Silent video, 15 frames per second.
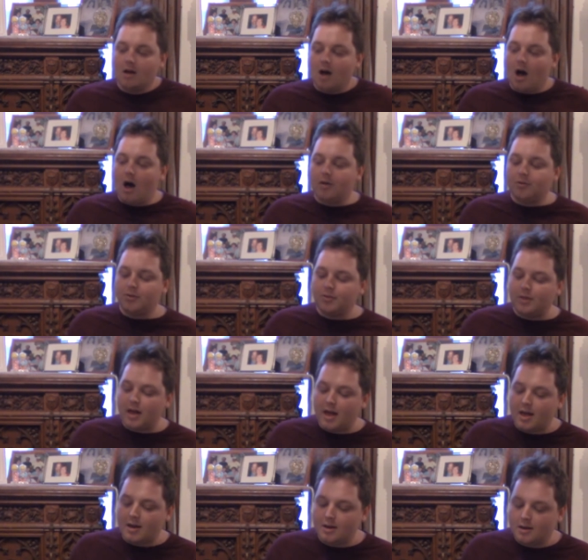Other
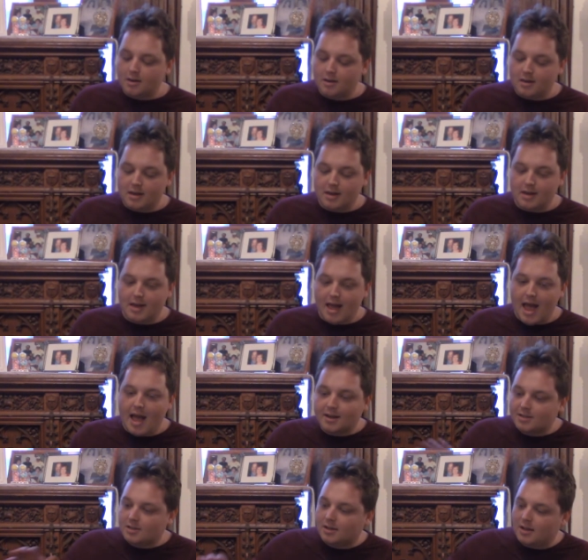than the
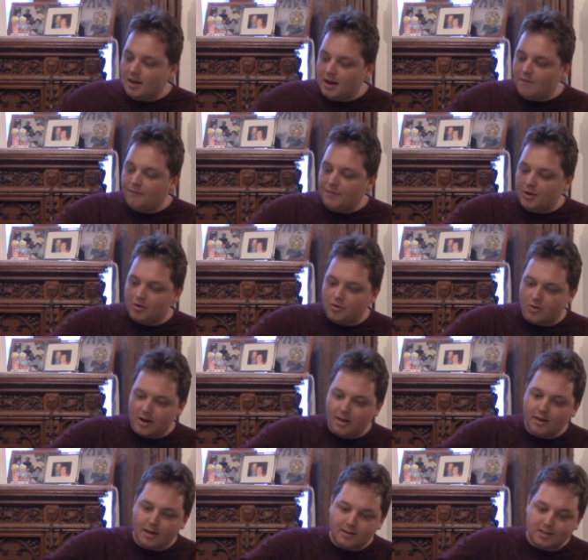excellent
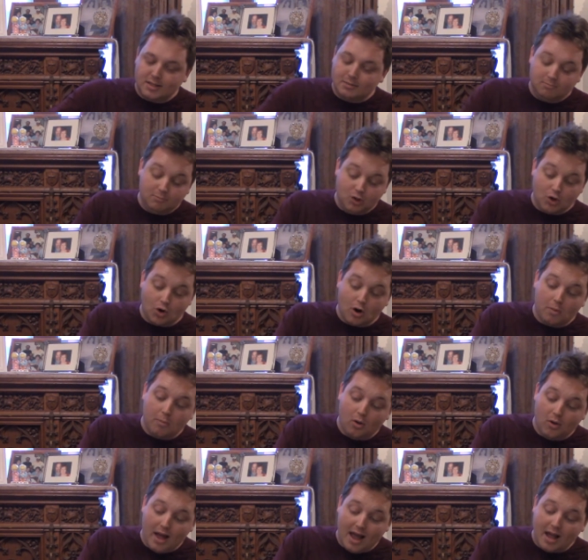infantry that's
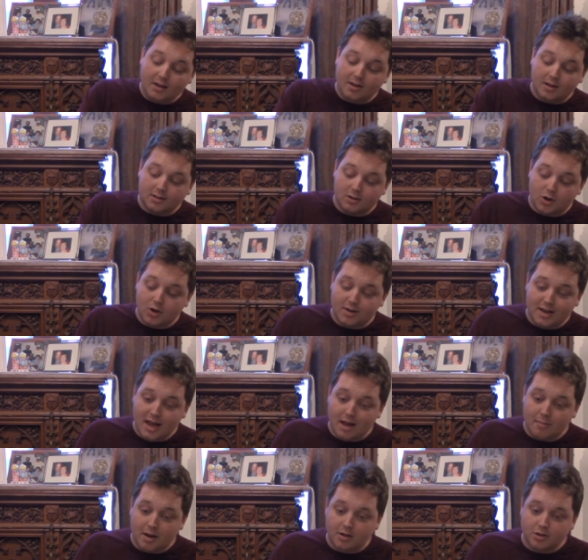durable and does good
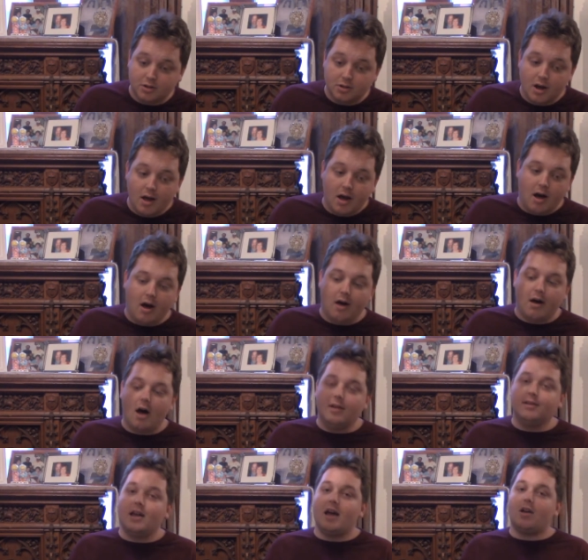damage,
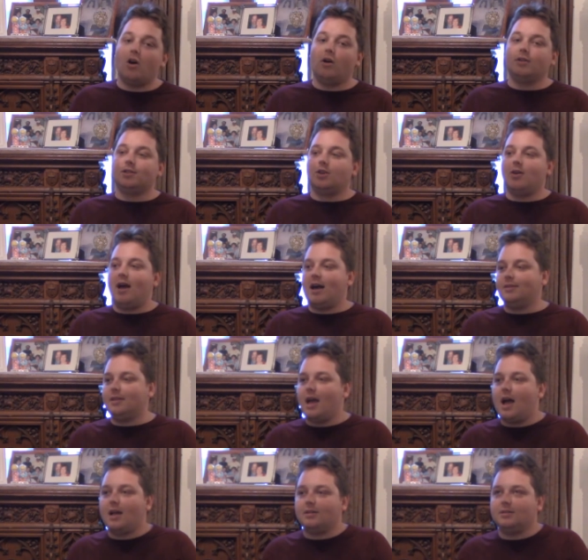Undead also has
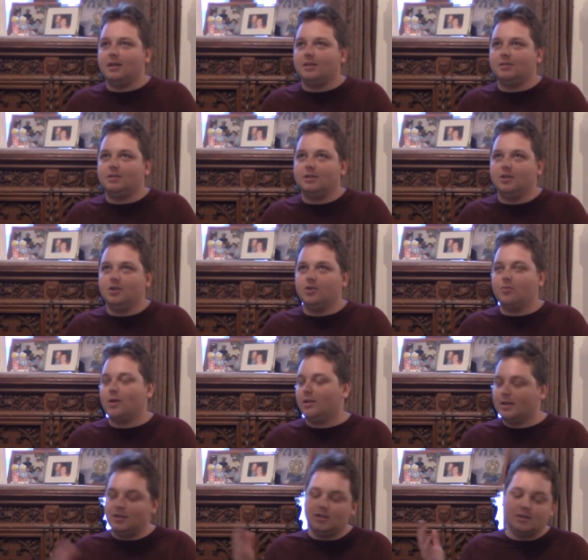access to,
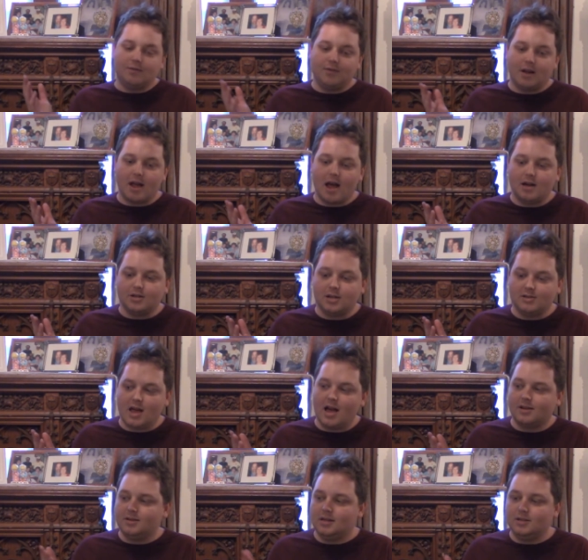well, Legions of Nagash has
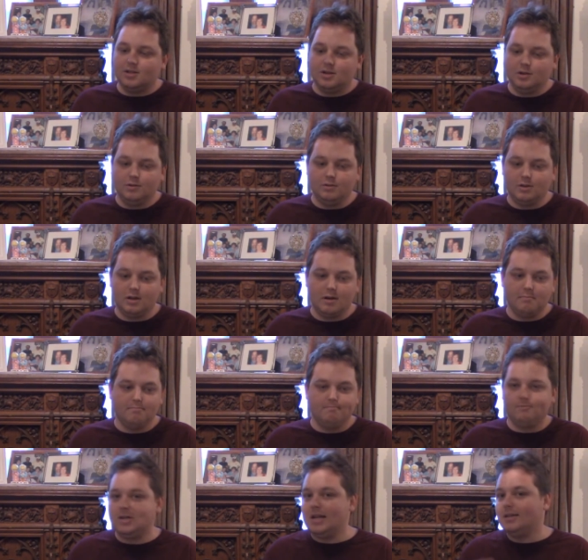access to
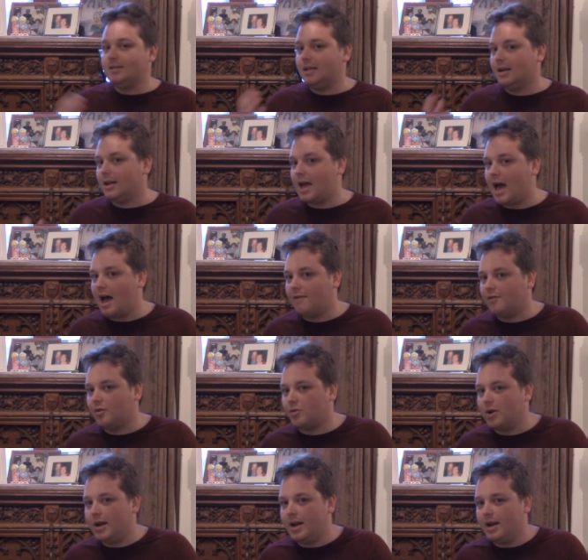some decent
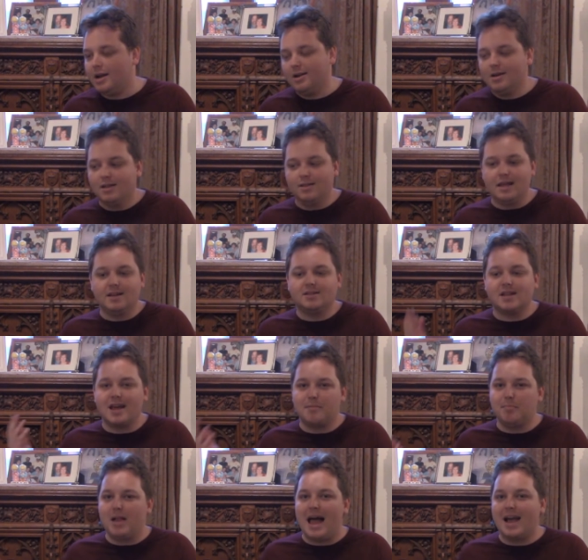cavalry, things
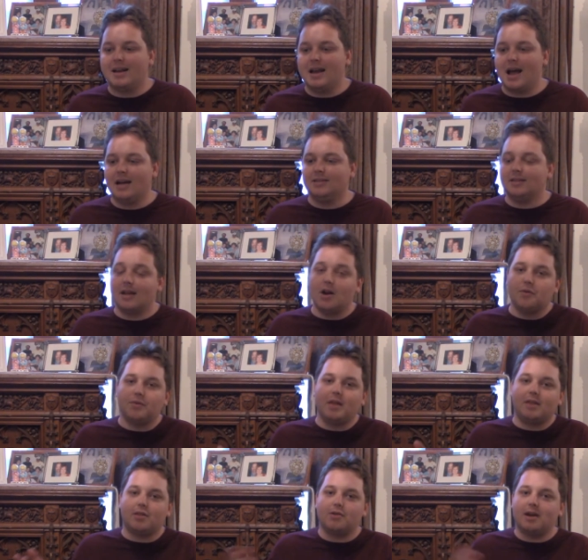like Black Knights. I don't
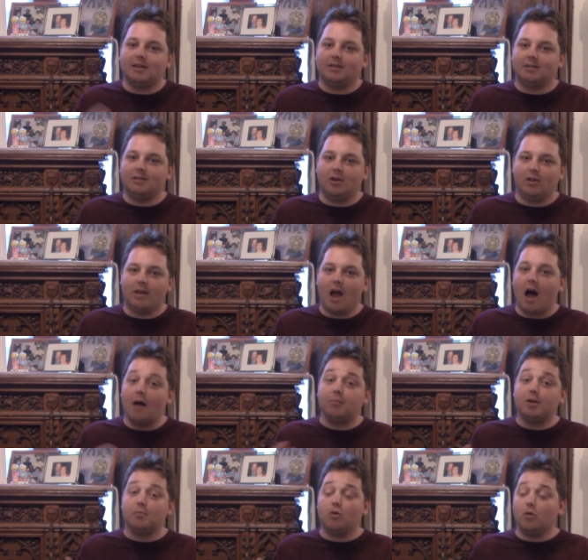think they're necessarily
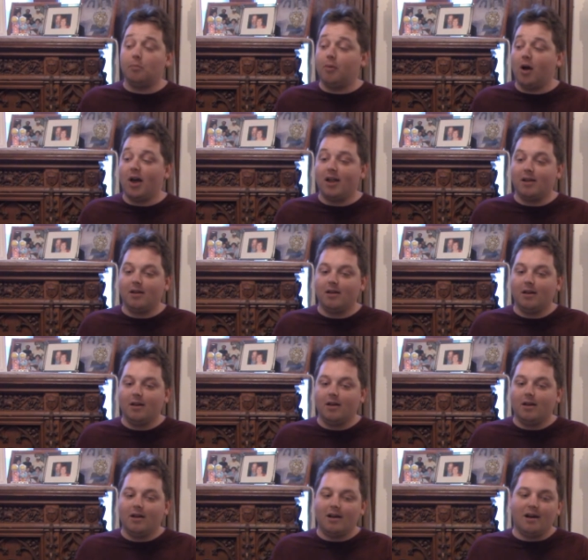optimal, but
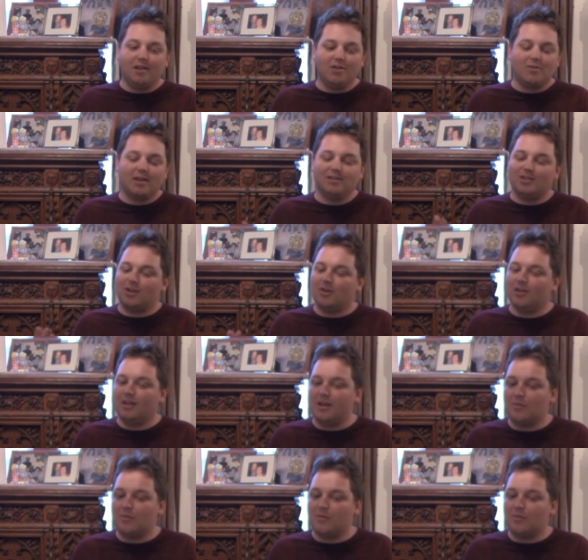you can certainly